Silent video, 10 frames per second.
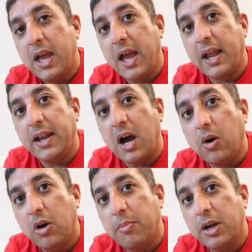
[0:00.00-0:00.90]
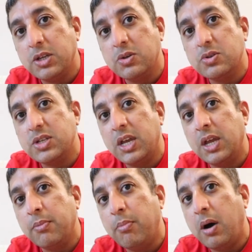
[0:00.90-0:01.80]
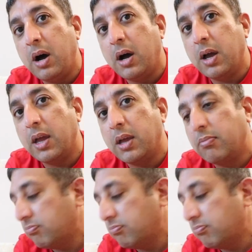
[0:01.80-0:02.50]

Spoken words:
and how am I using my